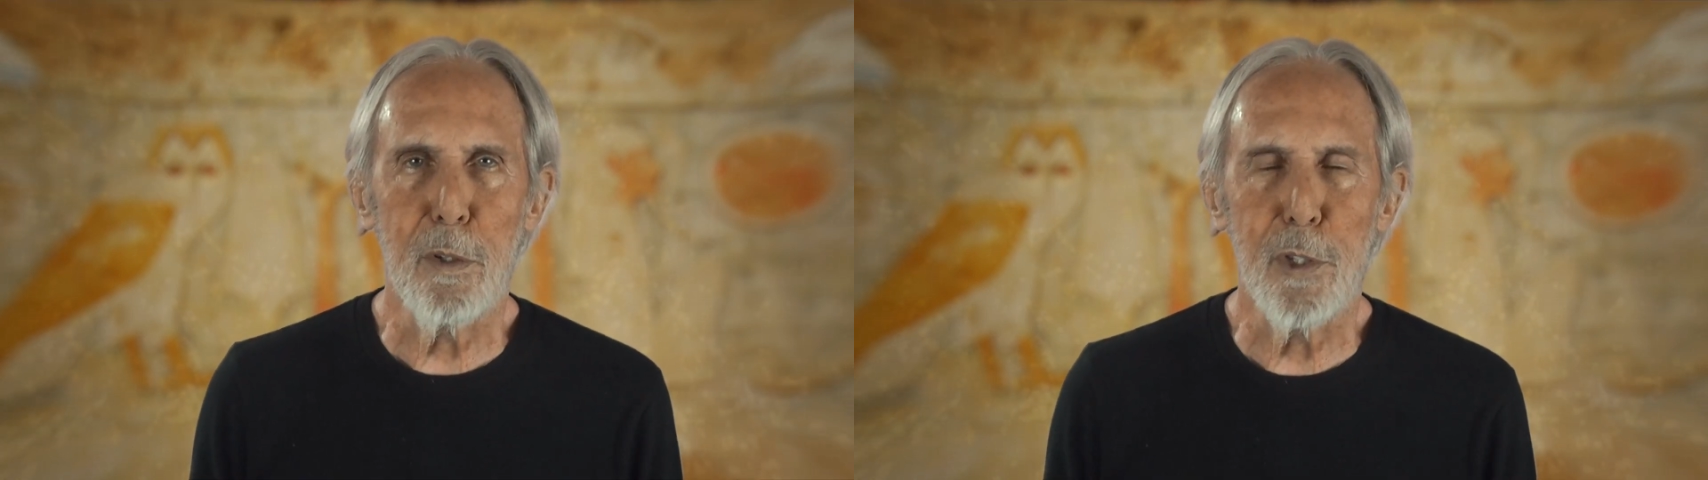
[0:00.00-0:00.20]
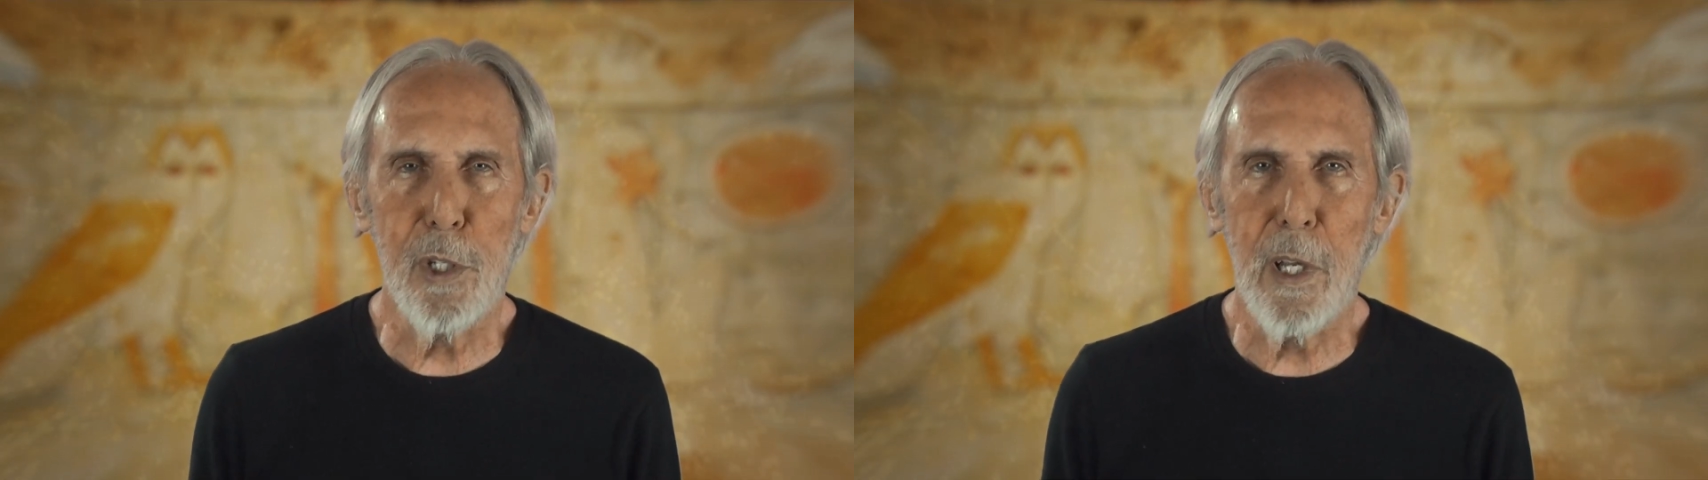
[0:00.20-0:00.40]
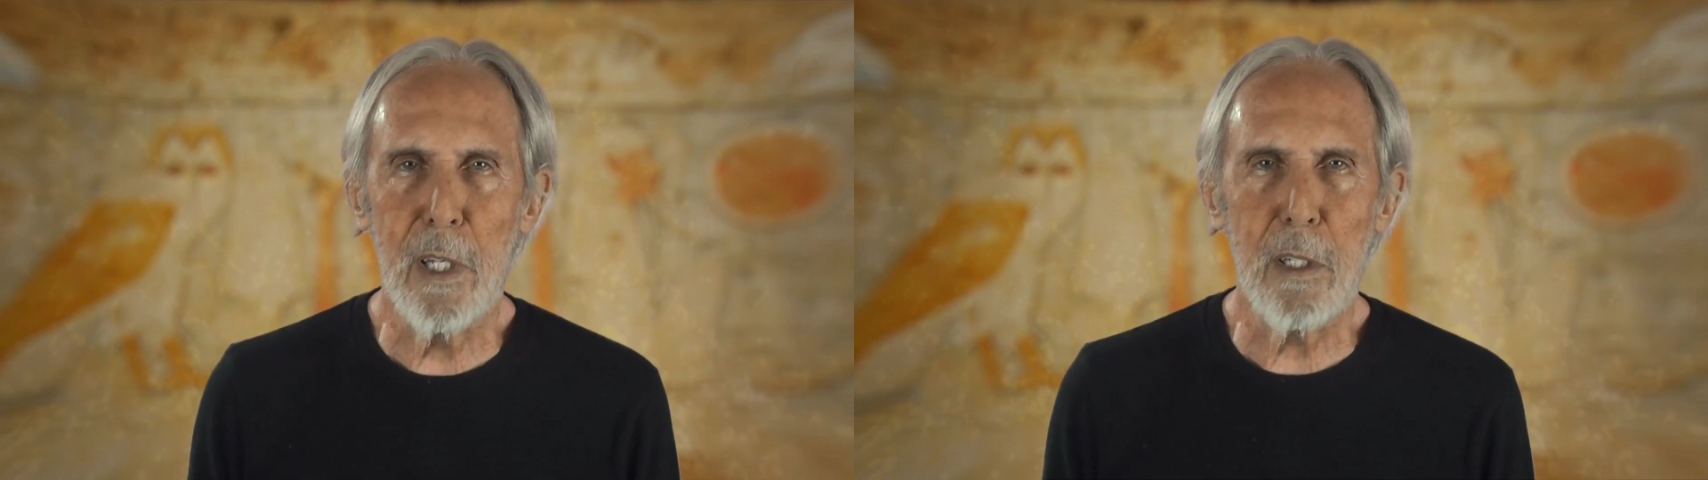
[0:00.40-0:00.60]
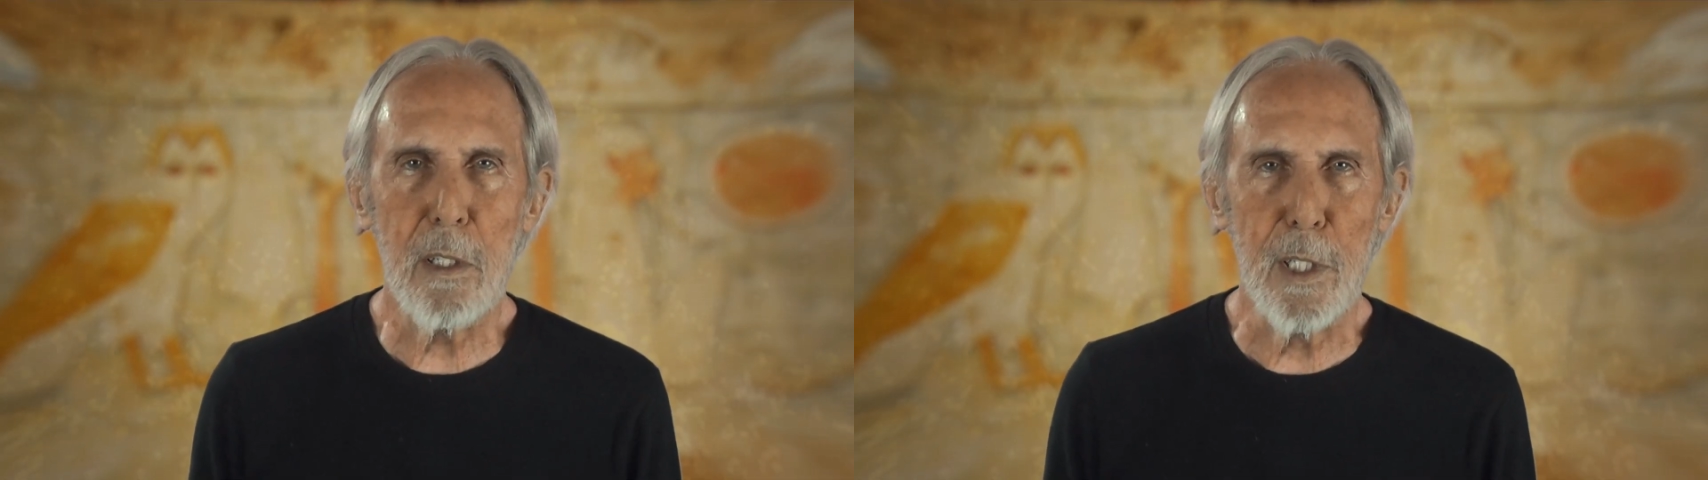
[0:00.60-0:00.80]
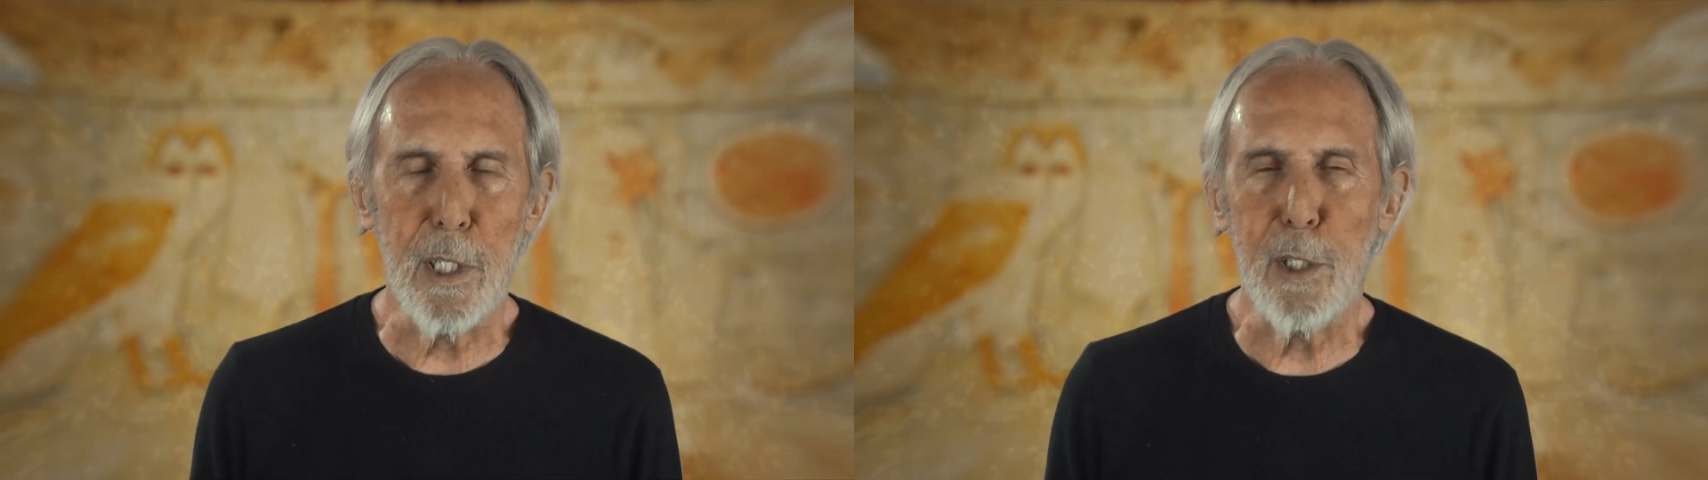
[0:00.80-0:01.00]

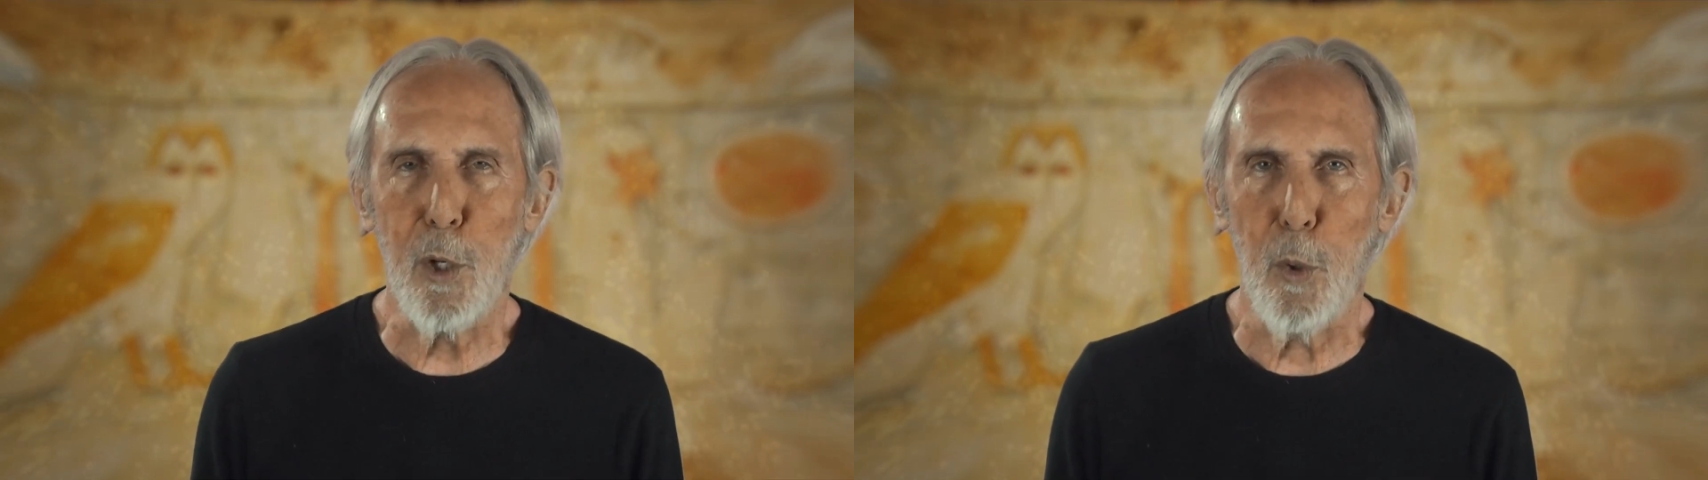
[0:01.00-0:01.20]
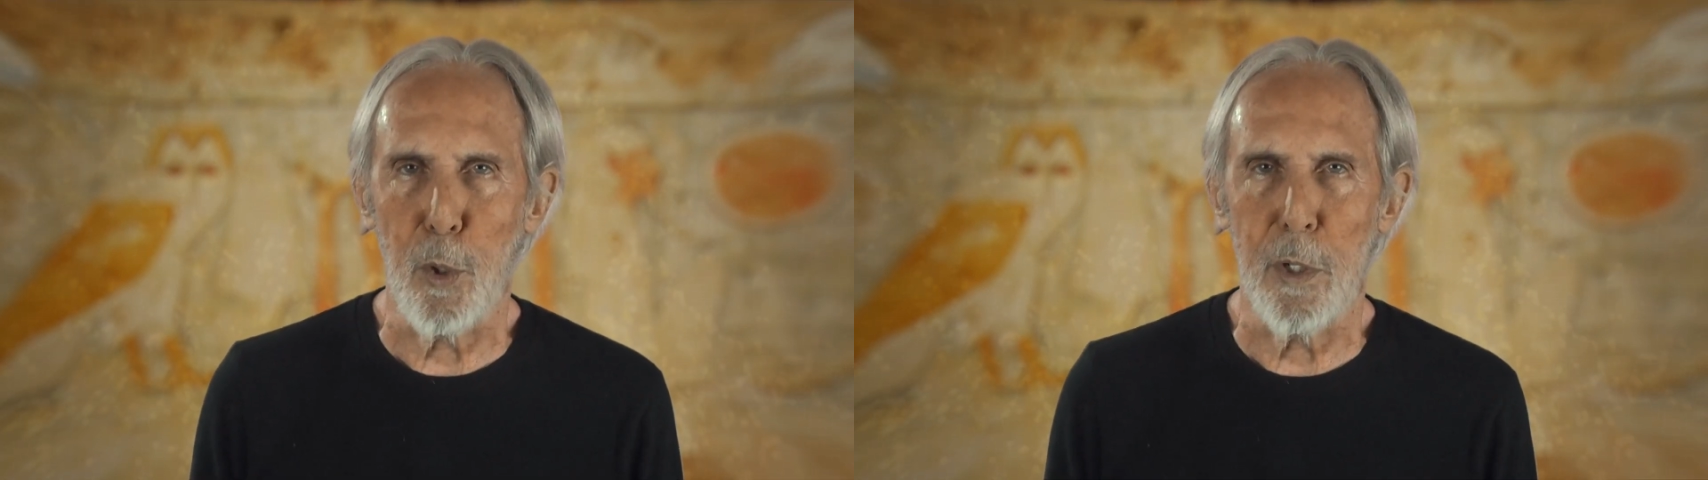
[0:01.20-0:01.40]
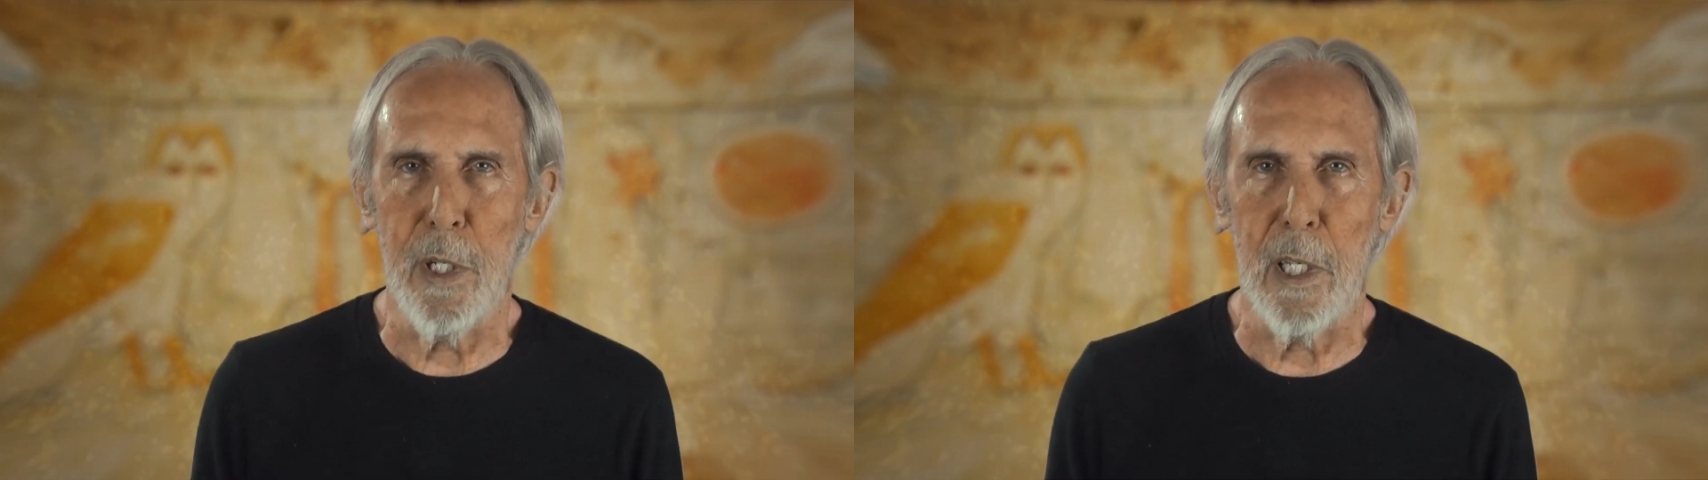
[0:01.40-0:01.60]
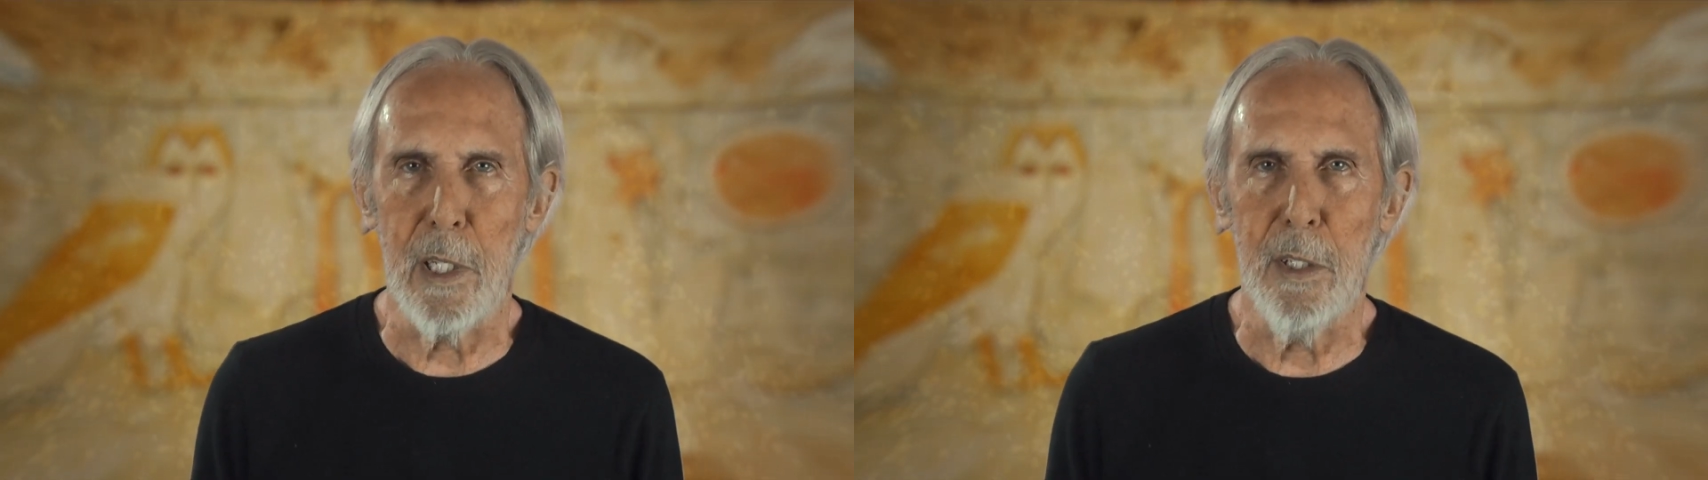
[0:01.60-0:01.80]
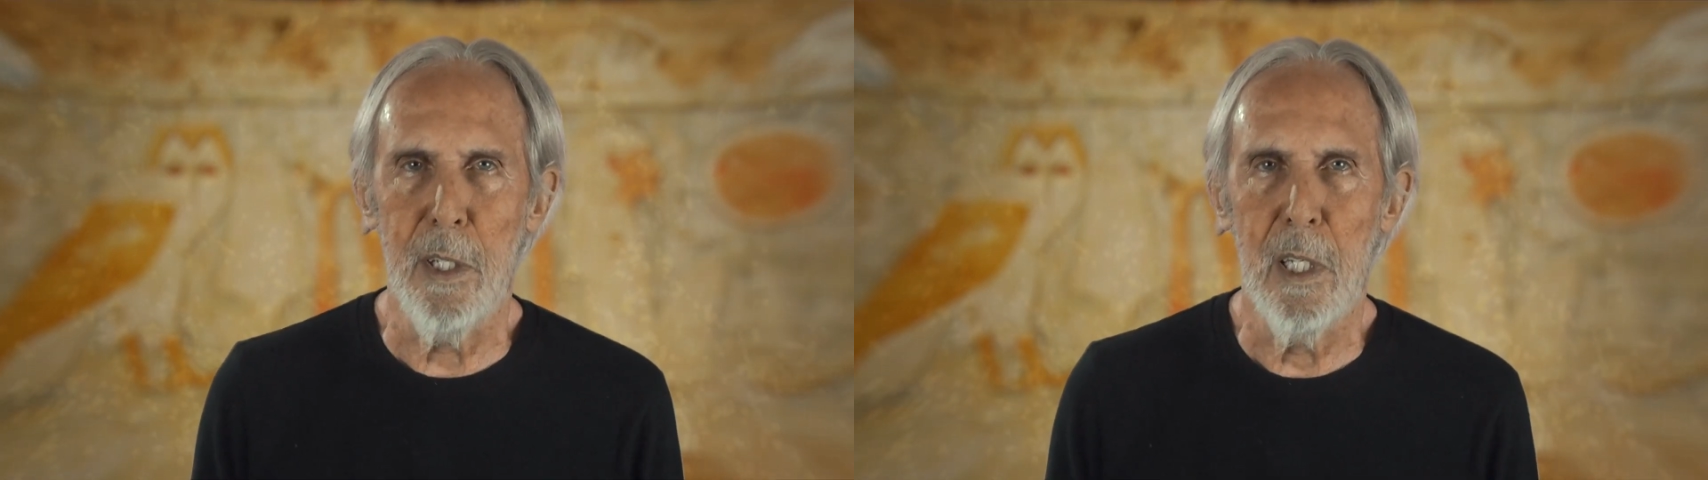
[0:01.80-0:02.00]
genetically coordinated,